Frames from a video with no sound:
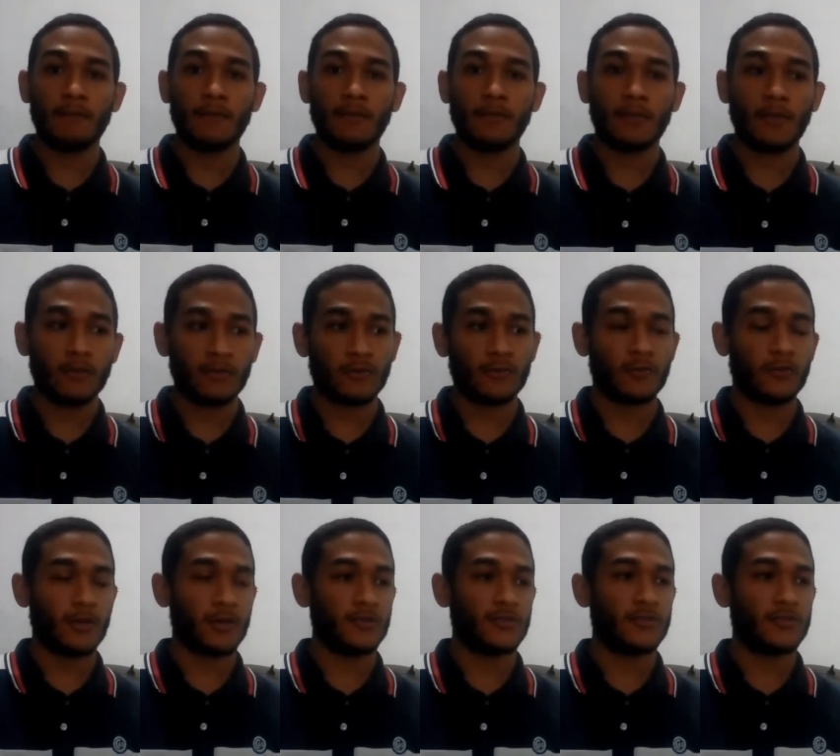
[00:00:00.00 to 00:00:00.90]
Next
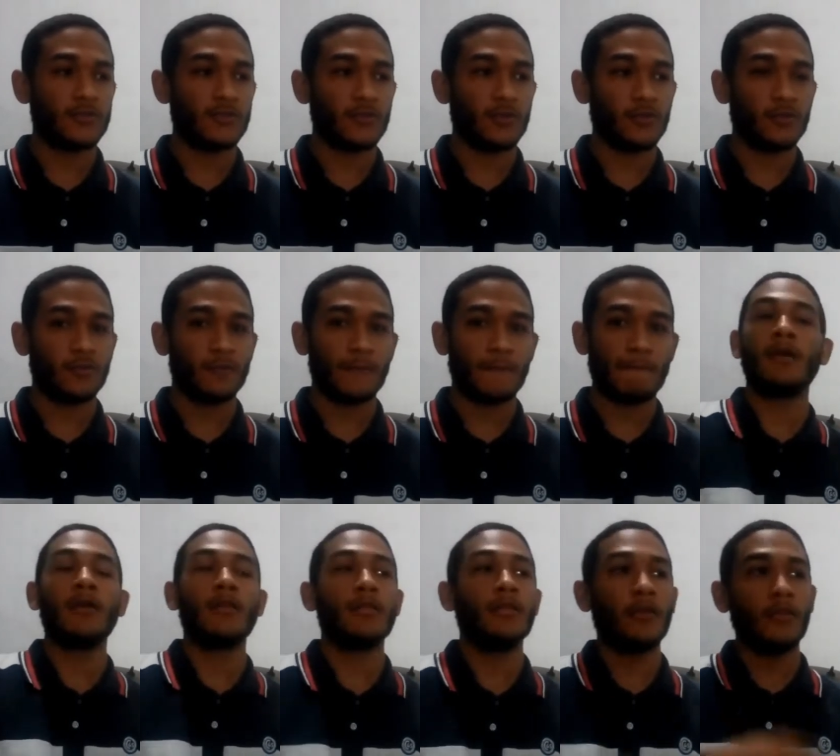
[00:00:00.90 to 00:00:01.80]
question.
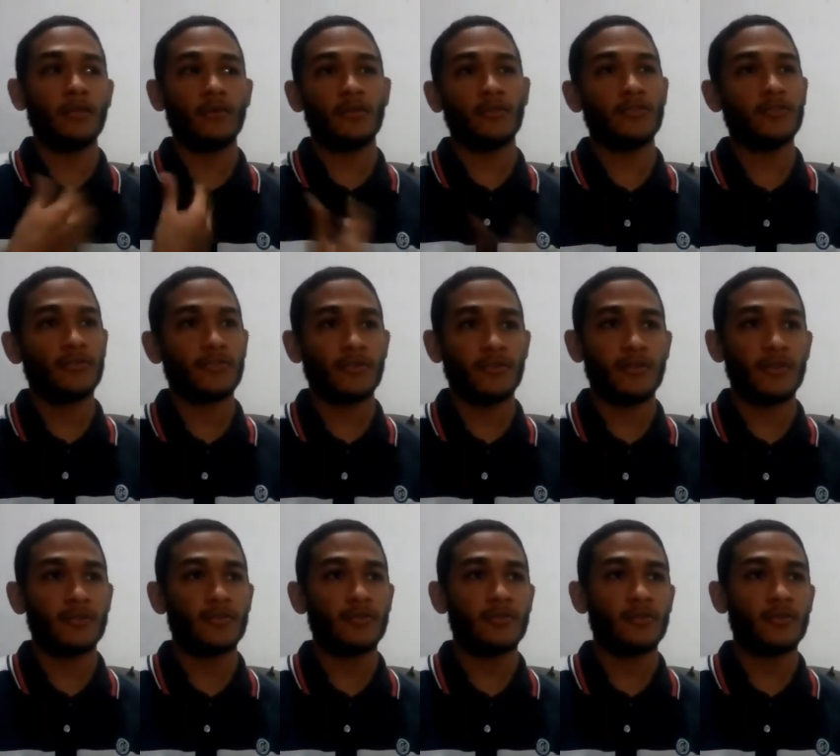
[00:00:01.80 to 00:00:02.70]
The new
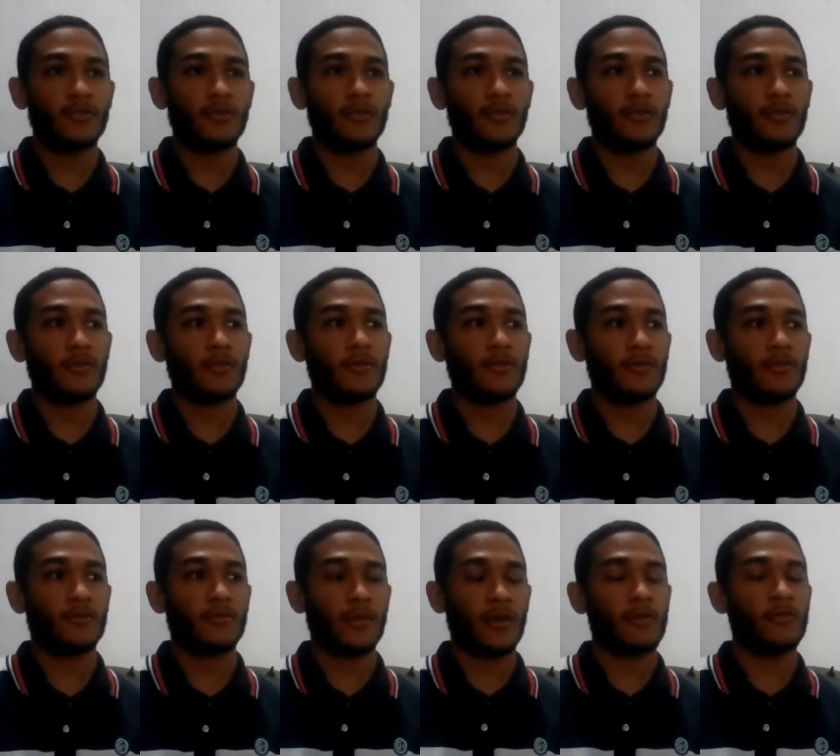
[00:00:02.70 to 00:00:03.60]
strings
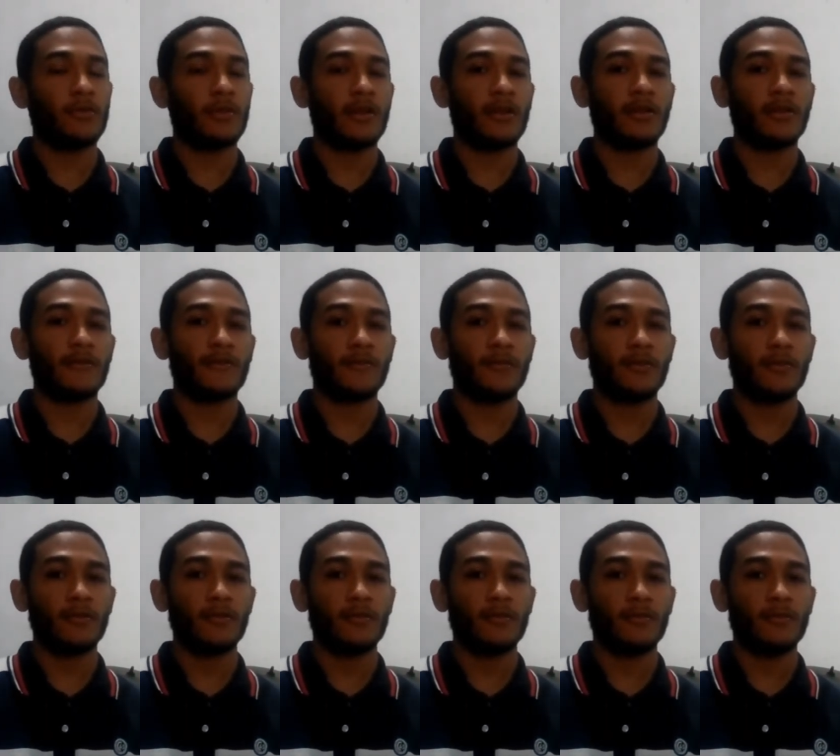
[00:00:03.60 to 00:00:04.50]
sound out of
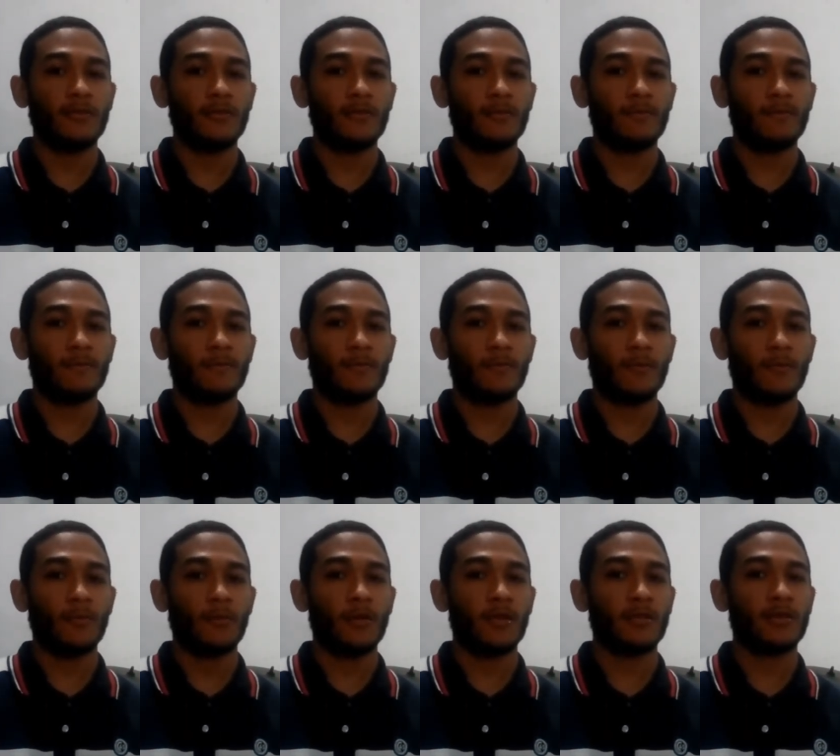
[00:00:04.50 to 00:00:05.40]
tune.
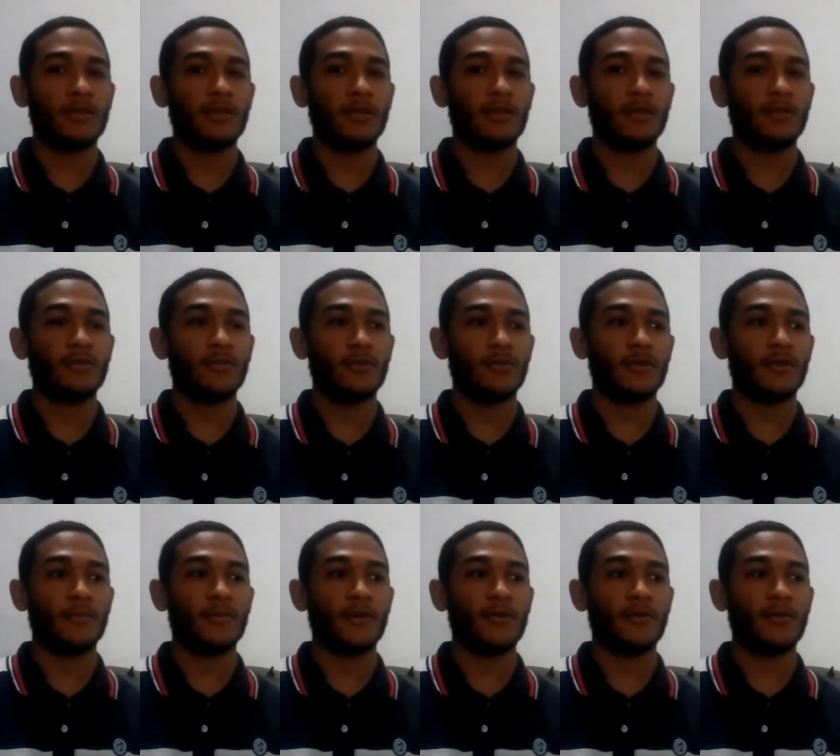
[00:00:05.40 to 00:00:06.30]
What can I do
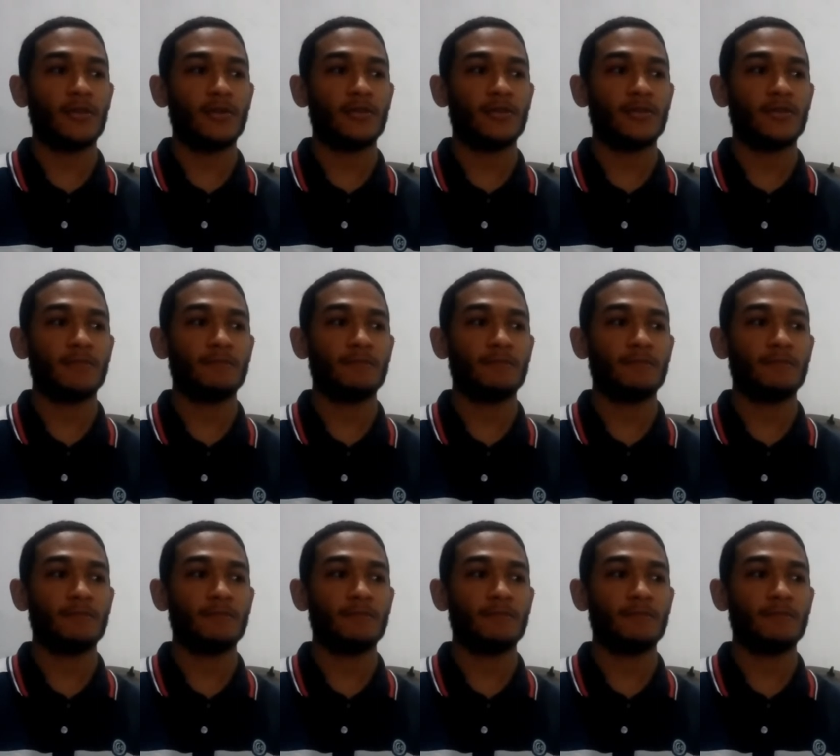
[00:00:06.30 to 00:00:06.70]
about it?